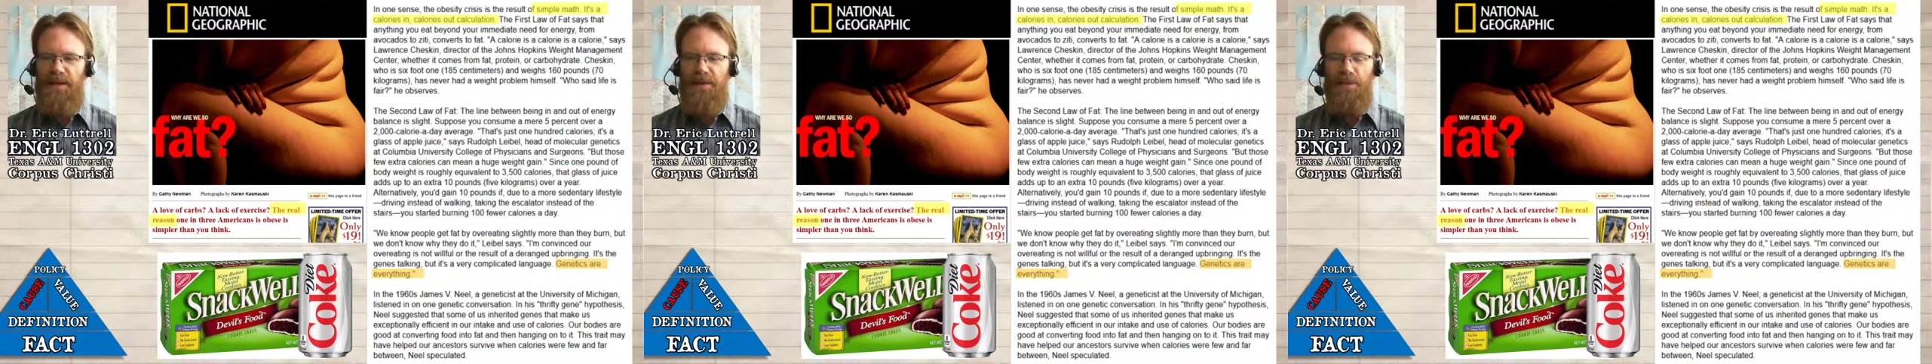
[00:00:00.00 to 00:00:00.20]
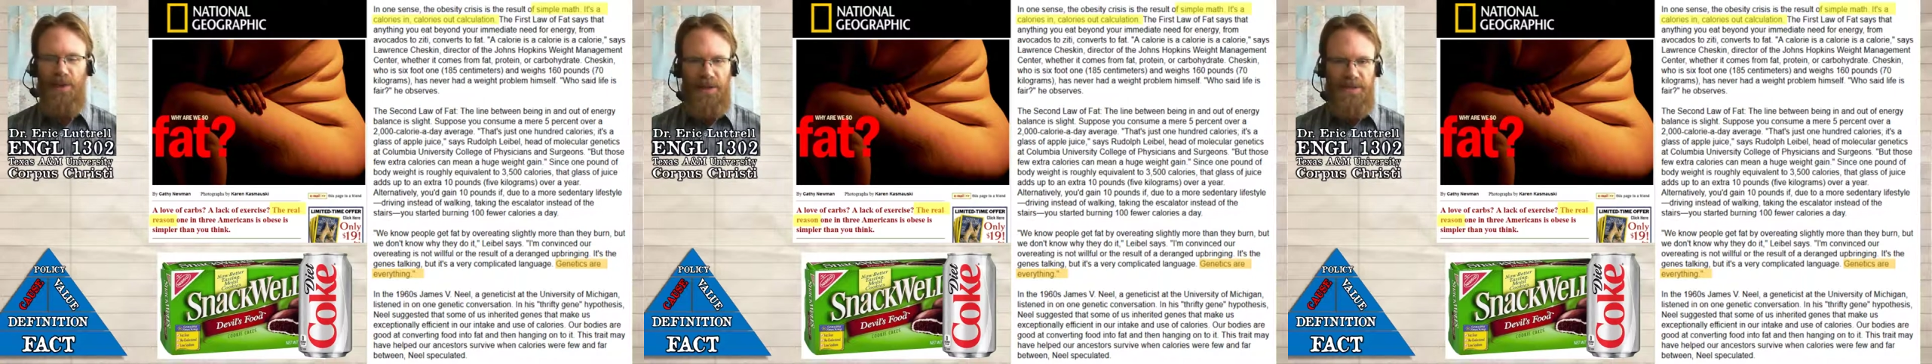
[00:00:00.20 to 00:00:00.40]

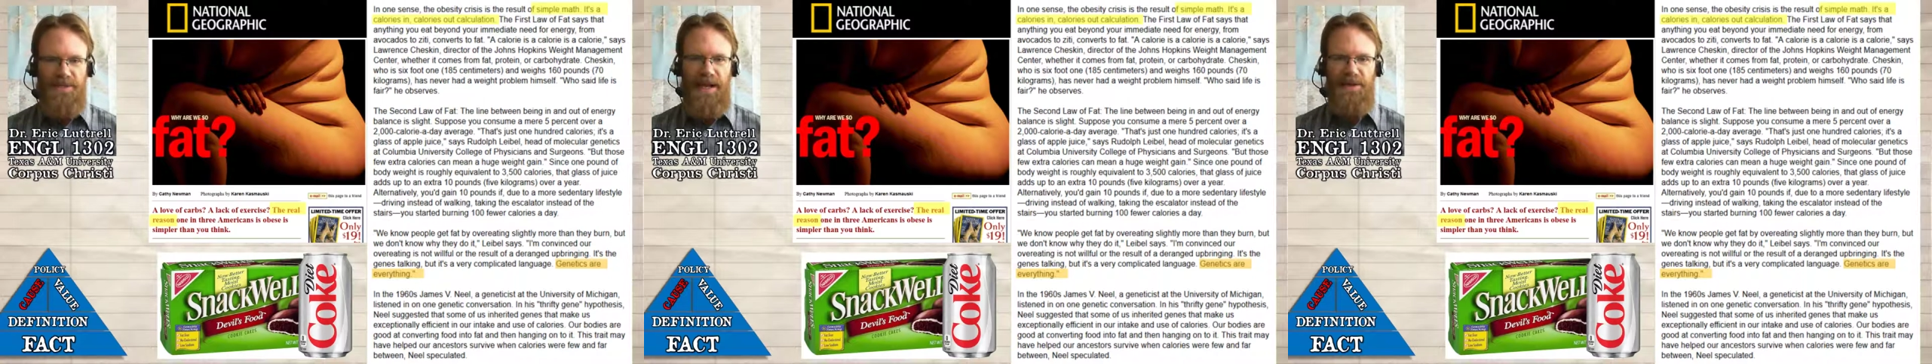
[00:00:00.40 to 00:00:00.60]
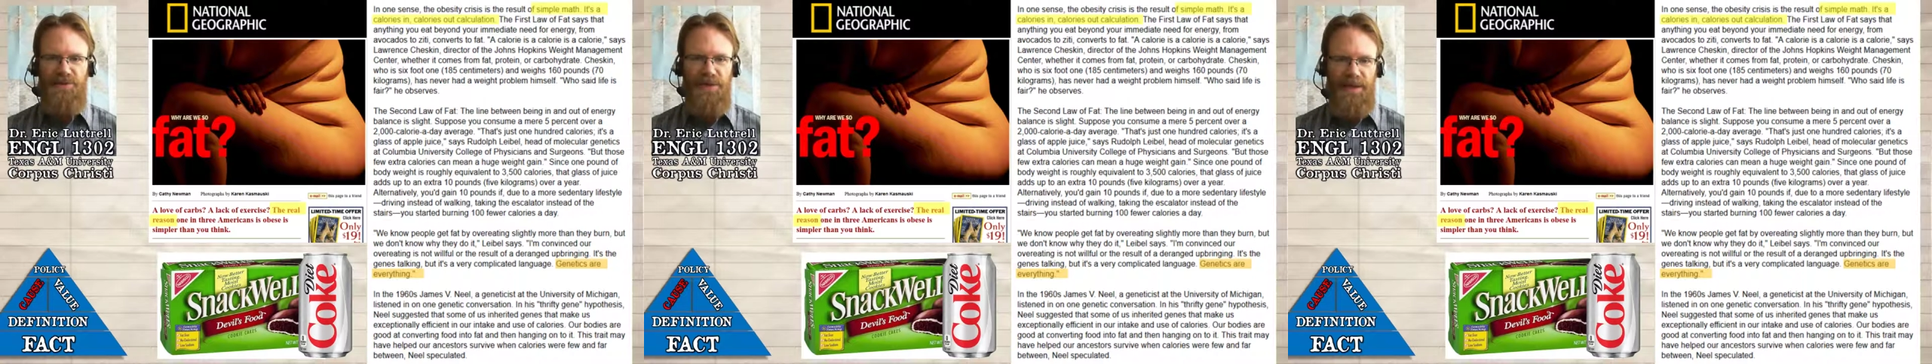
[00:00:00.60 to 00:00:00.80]
Well, it's
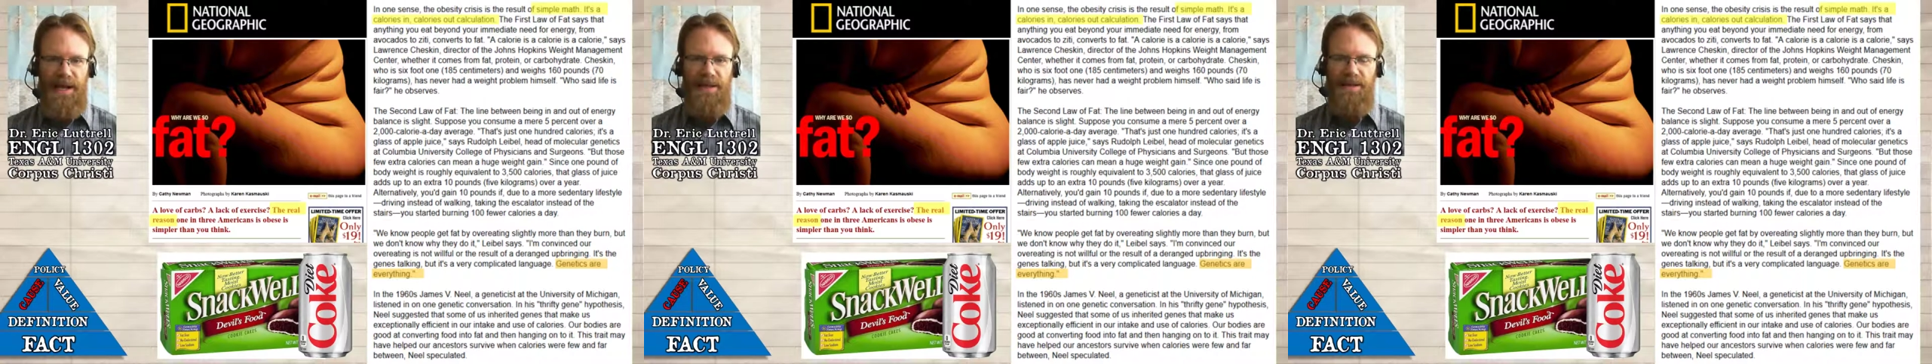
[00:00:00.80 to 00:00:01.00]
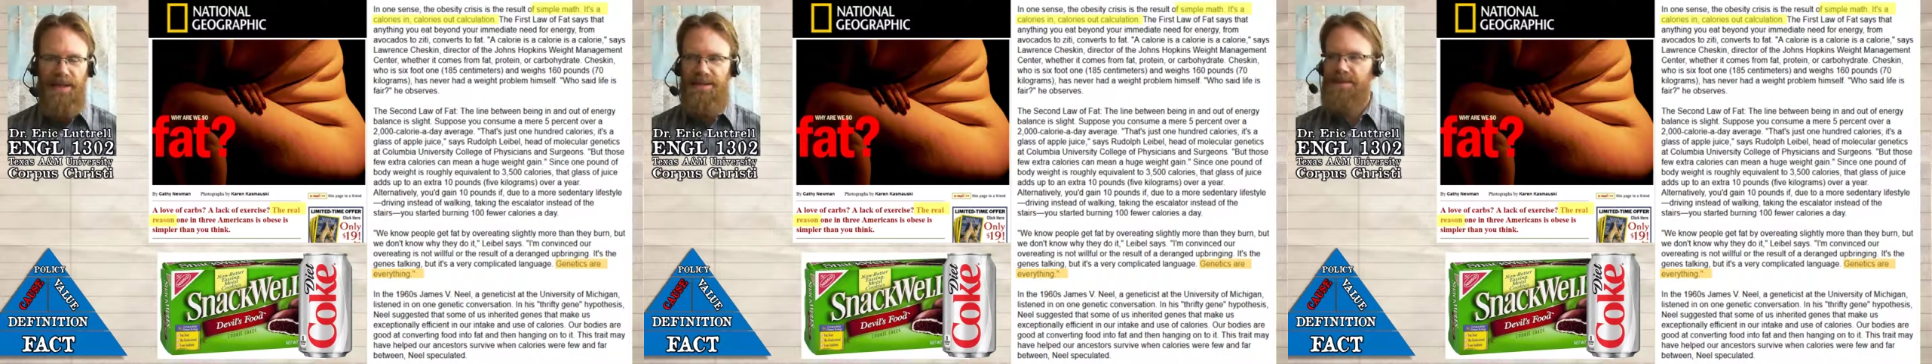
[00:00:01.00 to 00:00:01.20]
actually
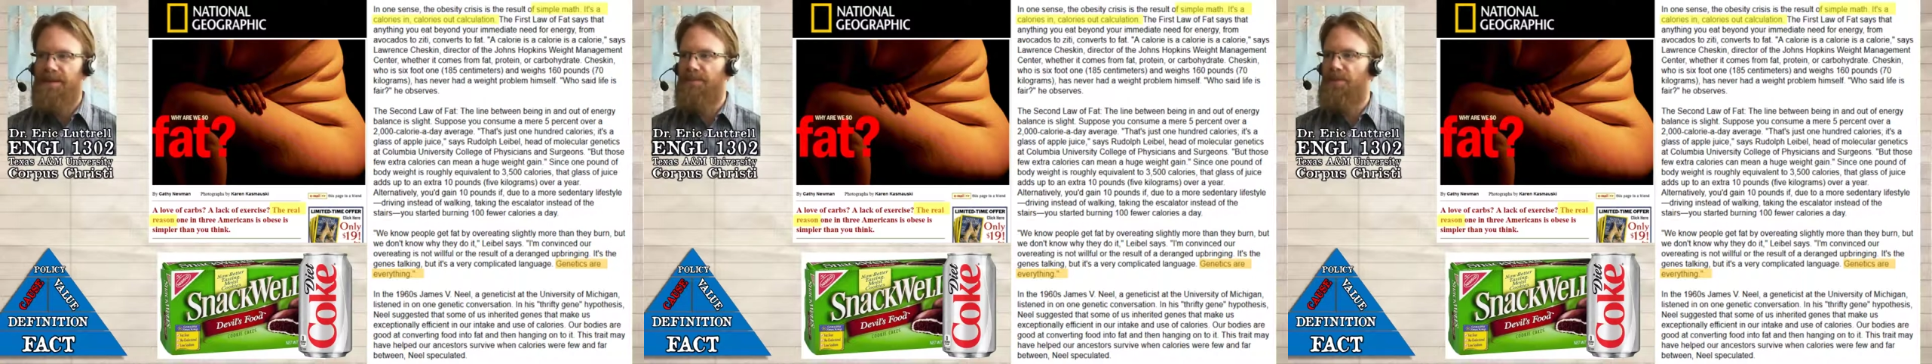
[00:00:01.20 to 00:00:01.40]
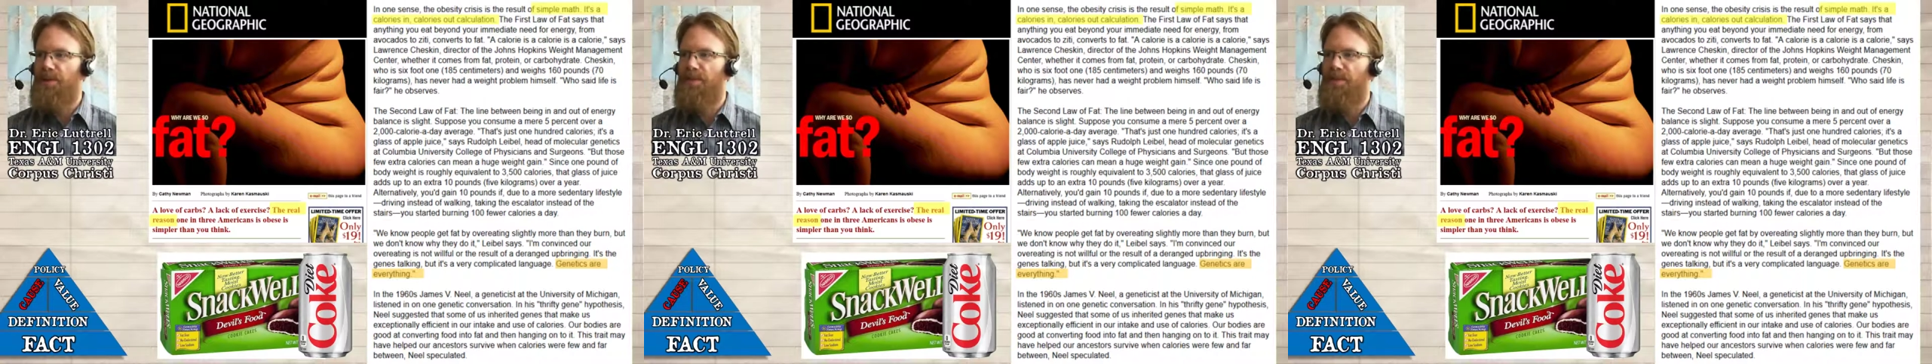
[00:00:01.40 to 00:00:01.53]
not that simple,